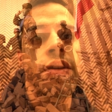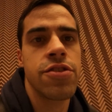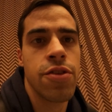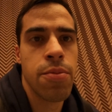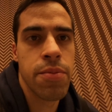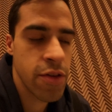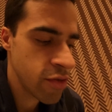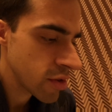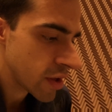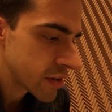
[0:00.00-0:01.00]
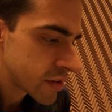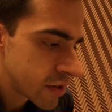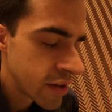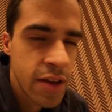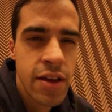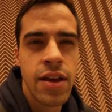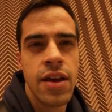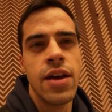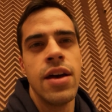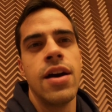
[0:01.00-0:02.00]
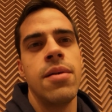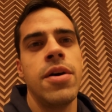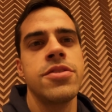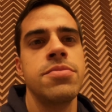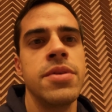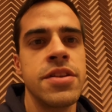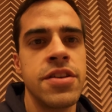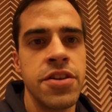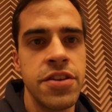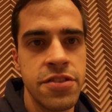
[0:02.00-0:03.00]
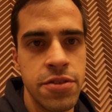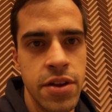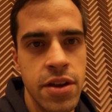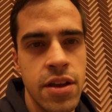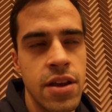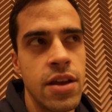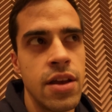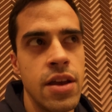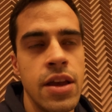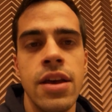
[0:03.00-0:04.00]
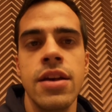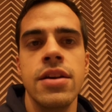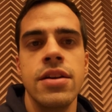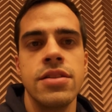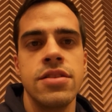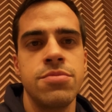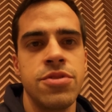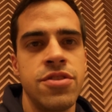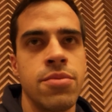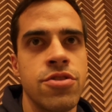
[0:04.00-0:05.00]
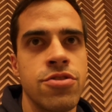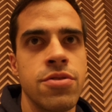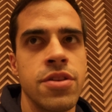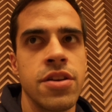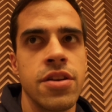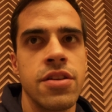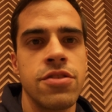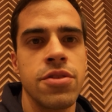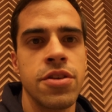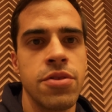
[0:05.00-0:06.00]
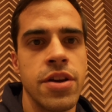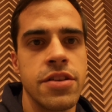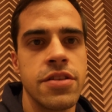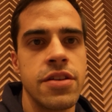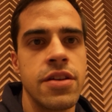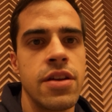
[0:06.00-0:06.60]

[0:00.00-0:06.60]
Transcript: So if you like about military history, this museum is really great.